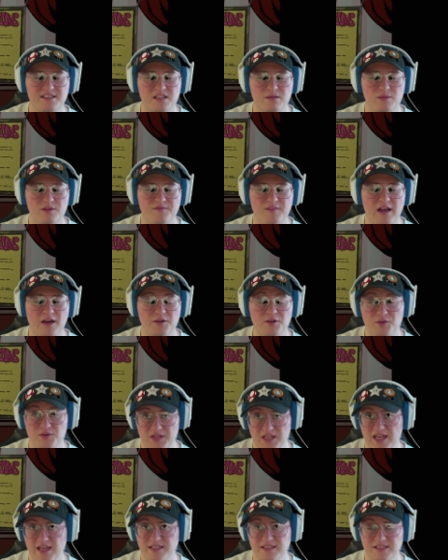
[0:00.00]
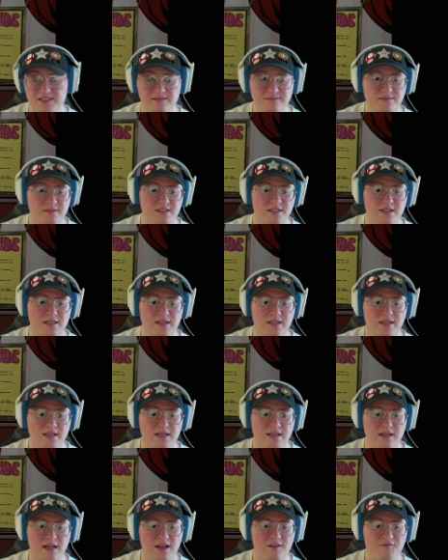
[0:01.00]
can be found near the exit.
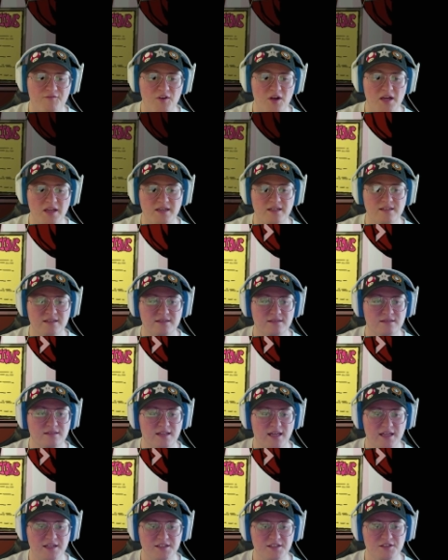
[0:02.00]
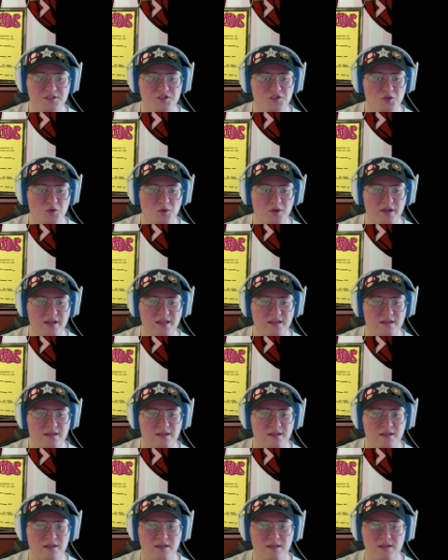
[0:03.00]
Have fun and enjoy.
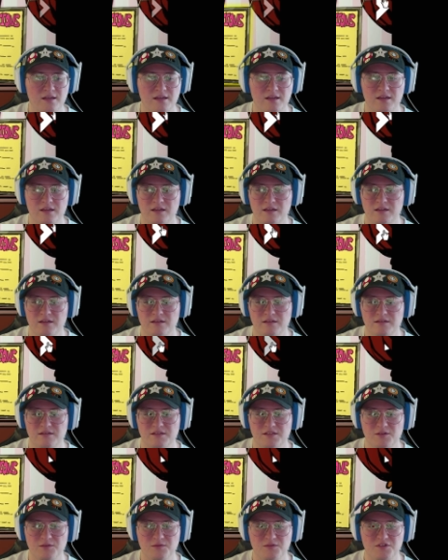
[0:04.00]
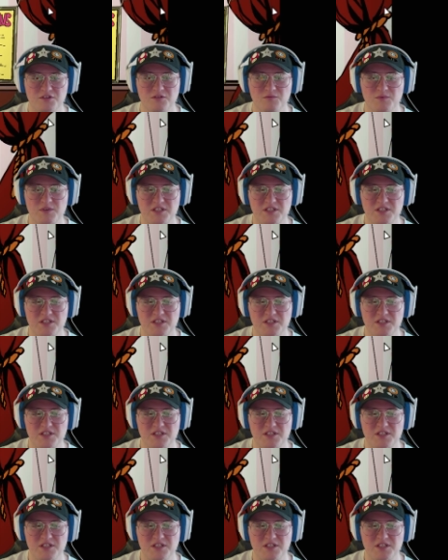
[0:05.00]
So should we